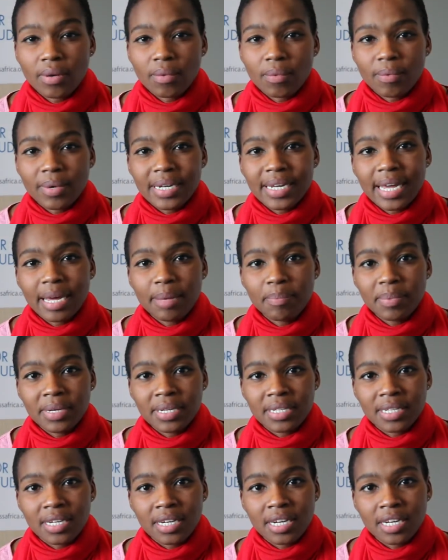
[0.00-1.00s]
What
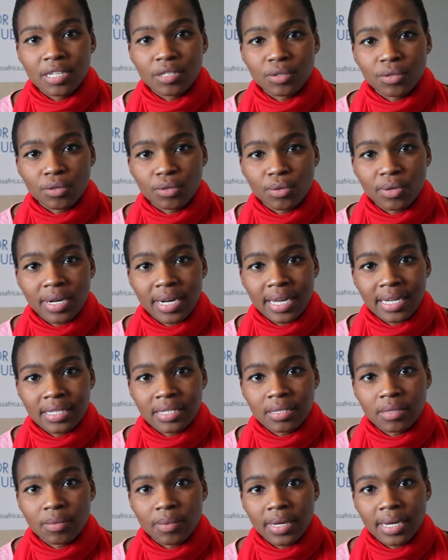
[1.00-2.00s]
happened in Lesotho
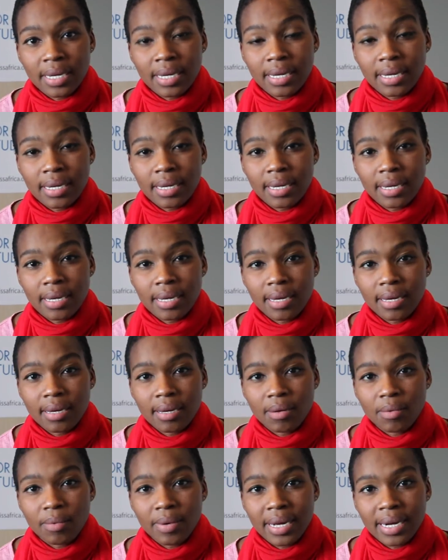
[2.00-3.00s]
last week
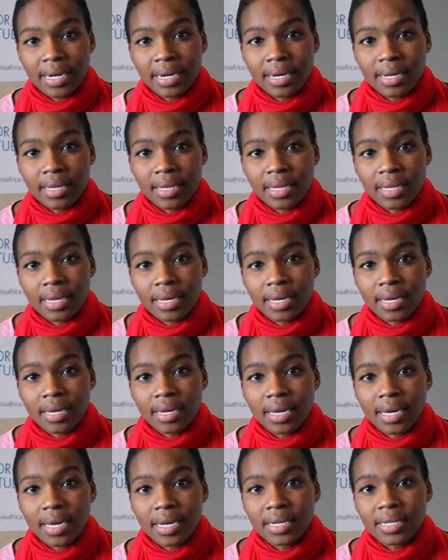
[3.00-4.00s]
when
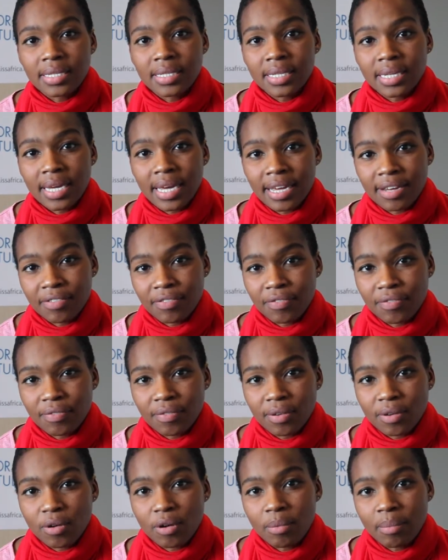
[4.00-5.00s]
the
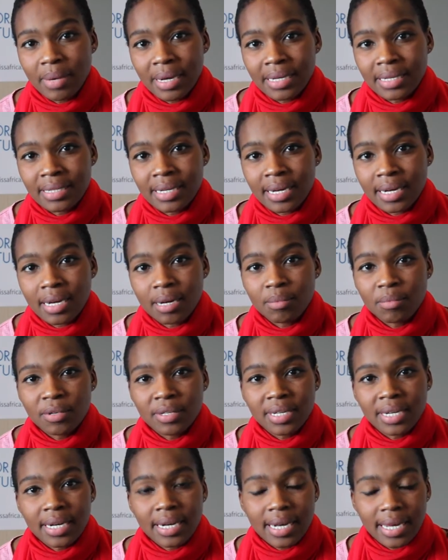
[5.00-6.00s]
LDF Commander,
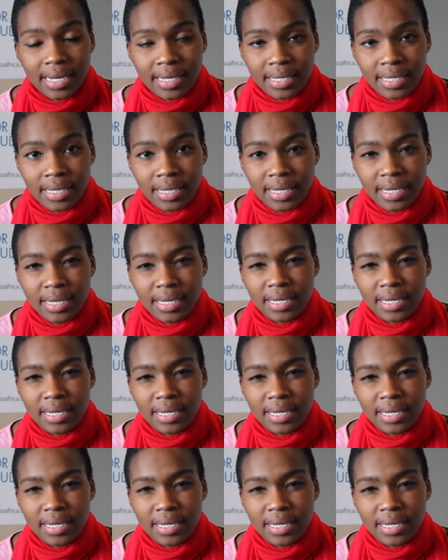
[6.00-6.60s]
Kamoli Tladi,